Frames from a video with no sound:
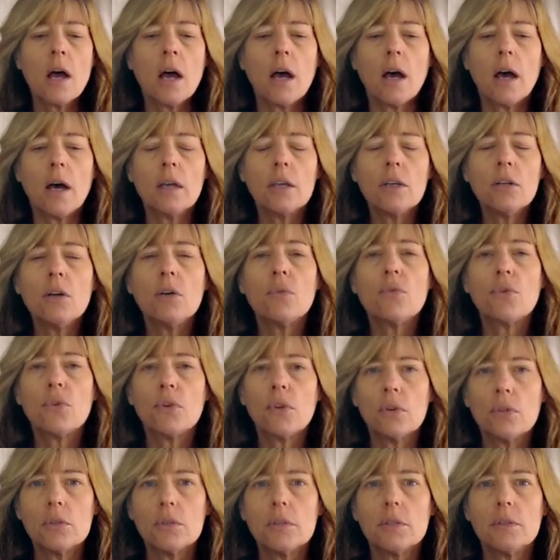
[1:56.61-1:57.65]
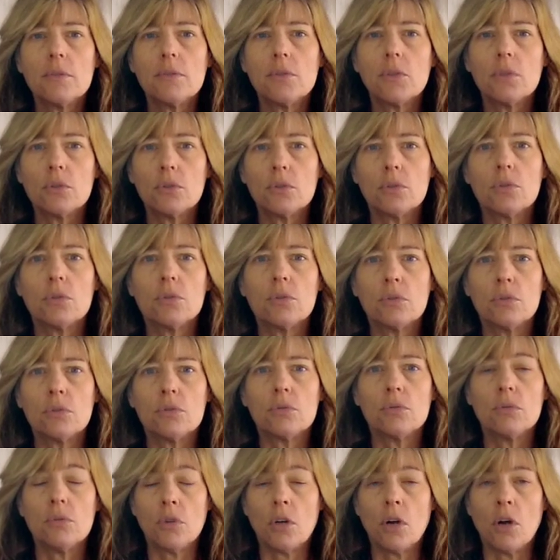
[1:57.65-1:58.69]
uh, you know, for those of you
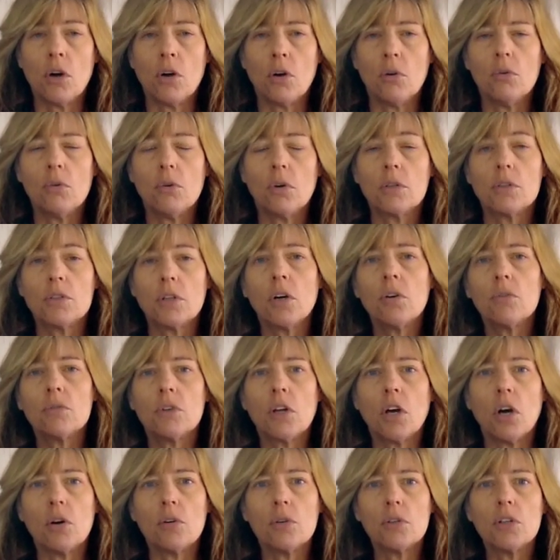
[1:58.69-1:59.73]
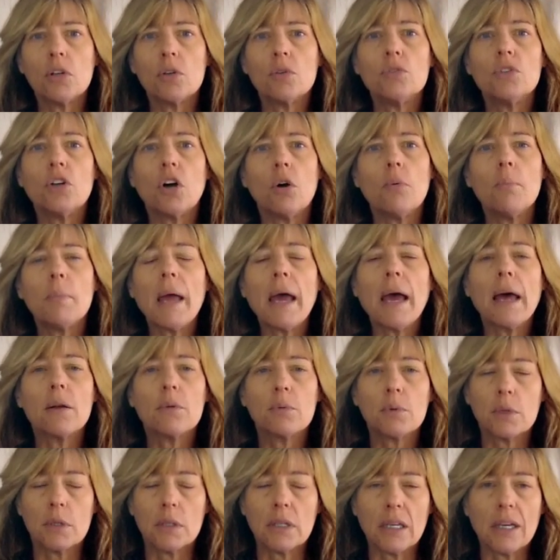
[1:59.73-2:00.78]
who know or don't know, you know,
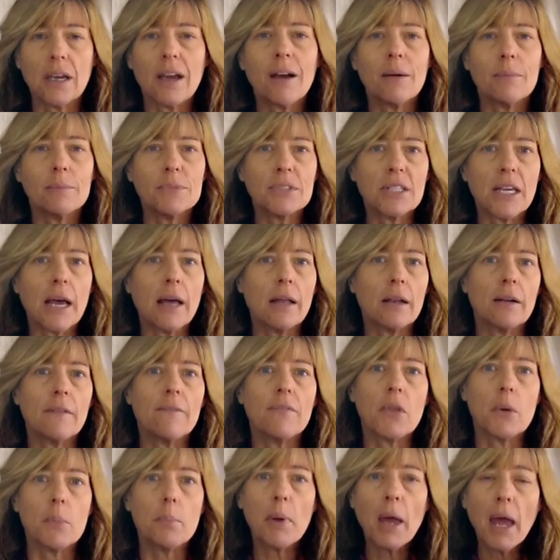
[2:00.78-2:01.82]
nomad really comes out of the